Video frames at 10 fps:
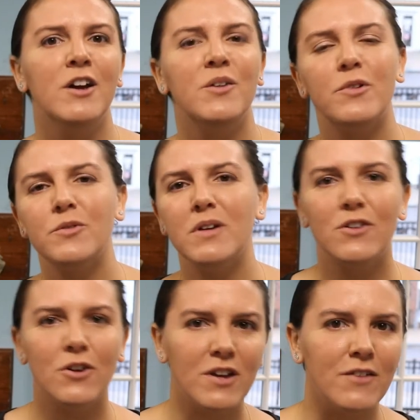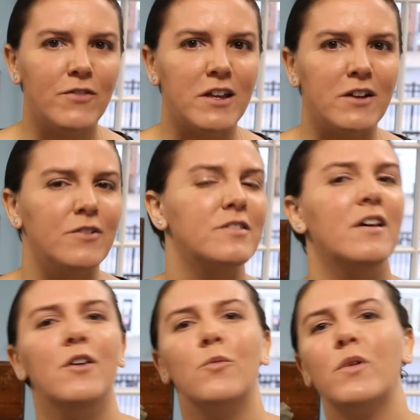We're doing cooking videos.
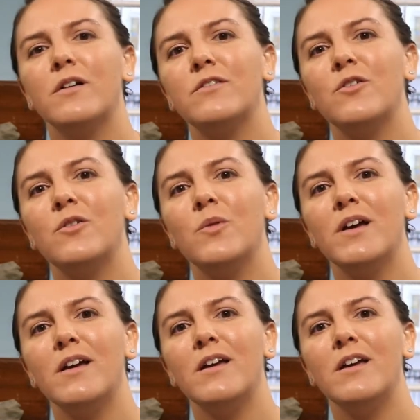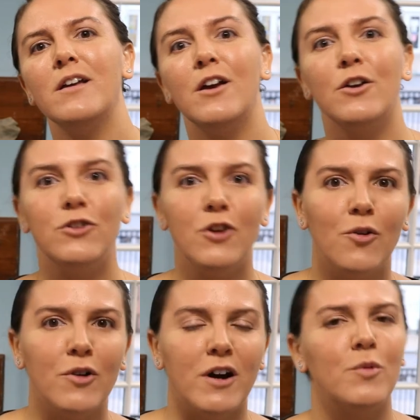We're doing
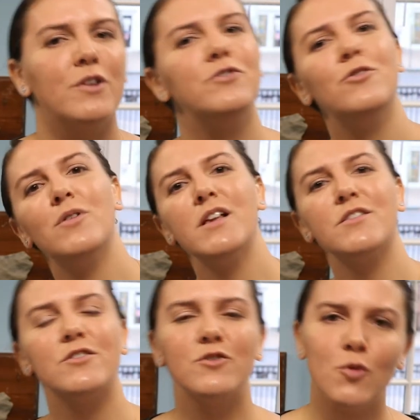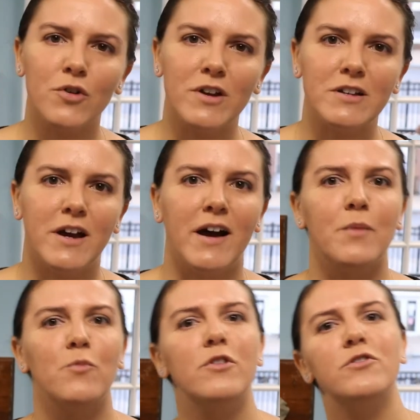yoga. We're doing story
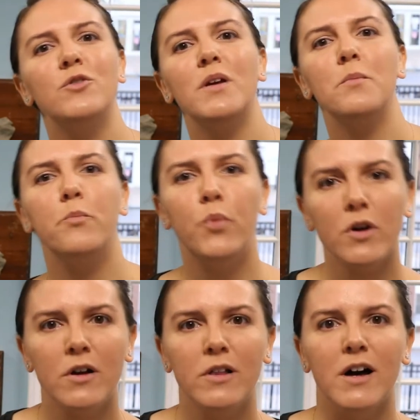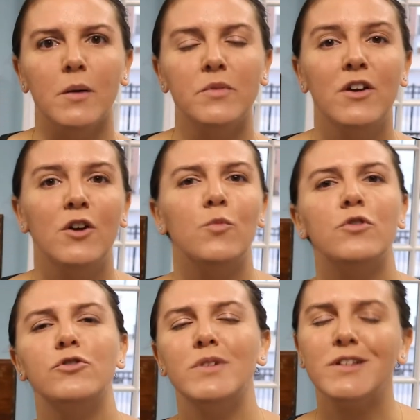time. We're doing book clubs. We're
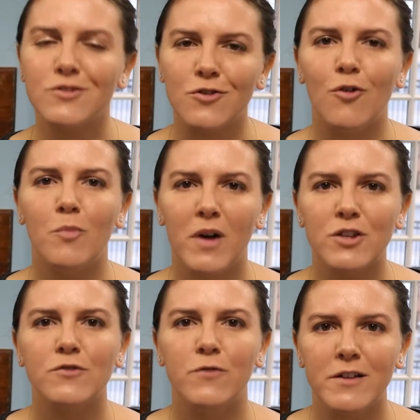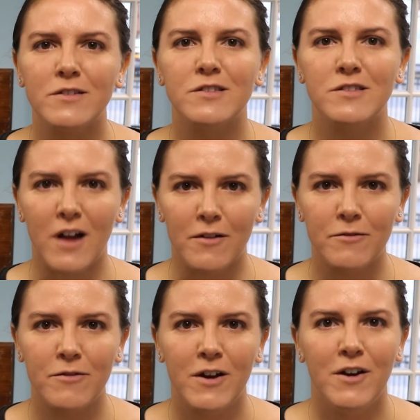doing so much fun
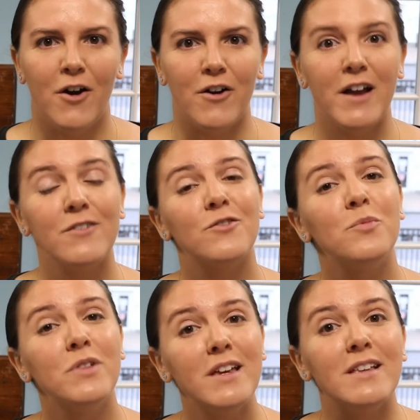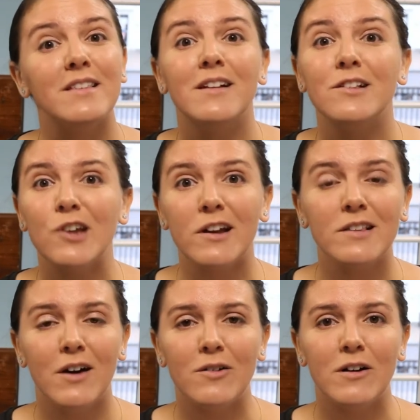stuff. All right, so please check us
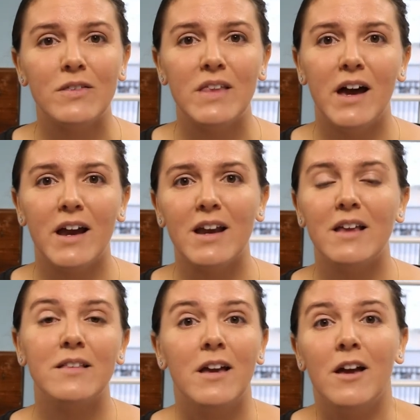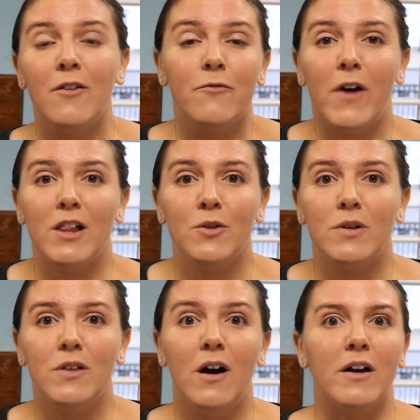out online and follow
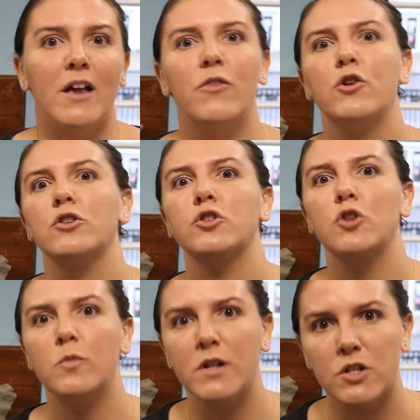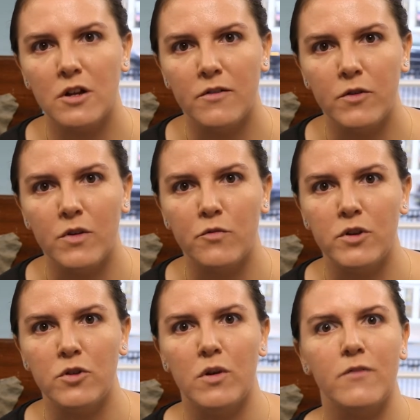along. And there is so much stuff that we've been
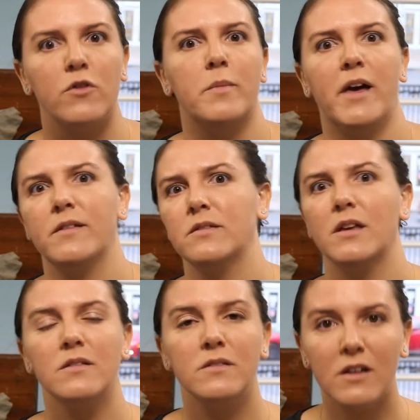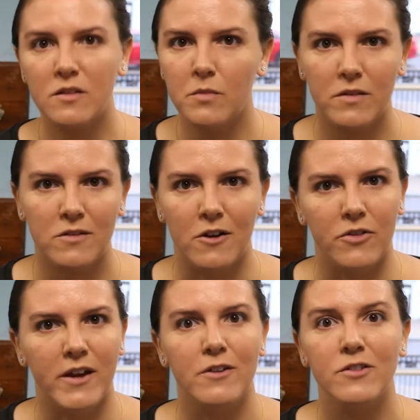doing for the past like 6 months on
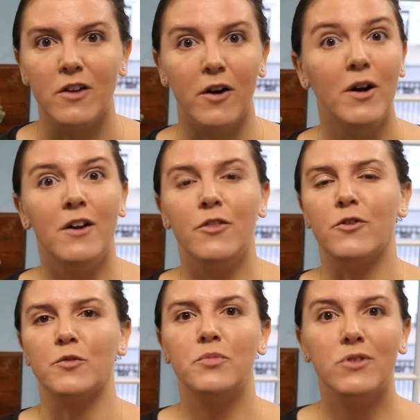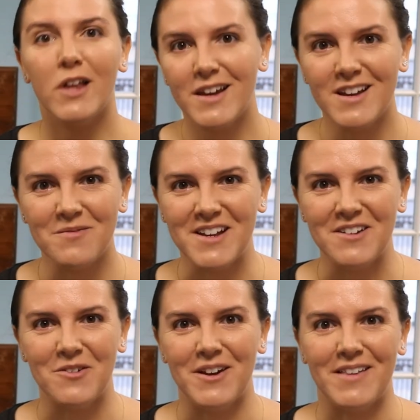there. So there's plenty to be
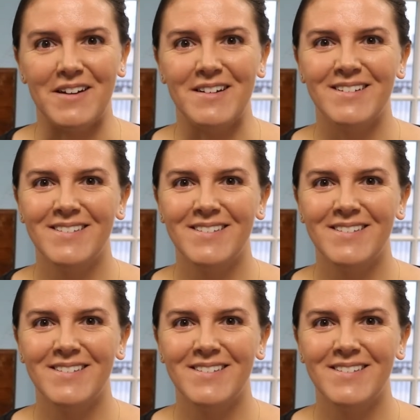doing there.